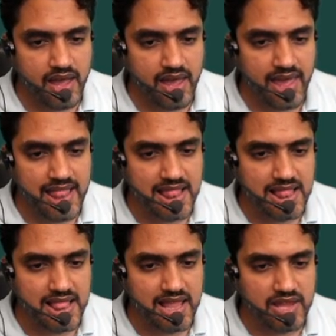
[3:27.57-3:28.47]
L
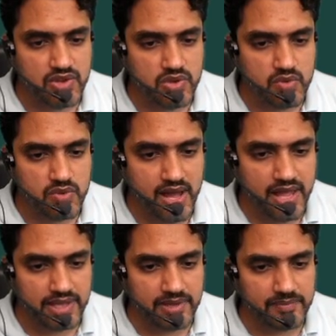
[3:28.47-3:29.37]
into
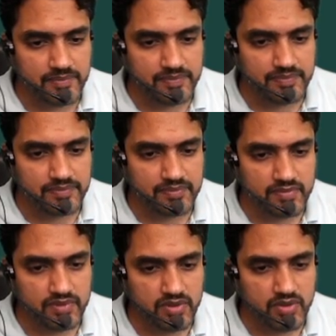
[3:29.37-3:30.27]
I.
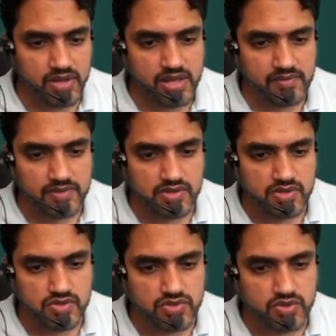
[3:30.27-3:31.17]
Okay,
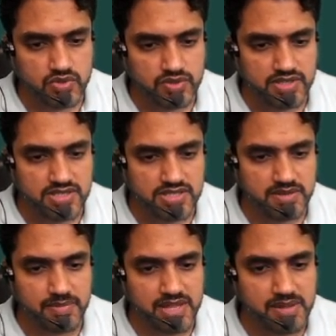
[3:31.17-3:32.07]
so this is the
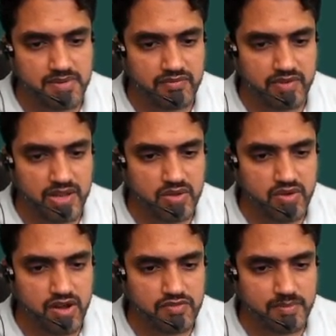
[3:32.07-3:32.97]
minimum value
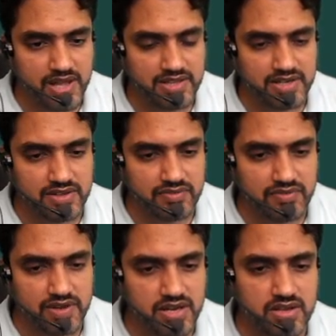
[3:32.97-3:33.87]
of magnetic
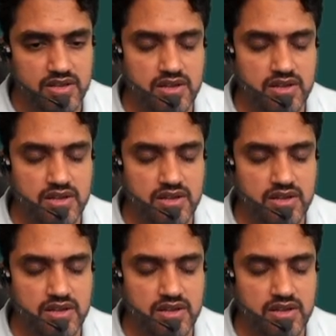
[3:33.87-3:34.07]
field,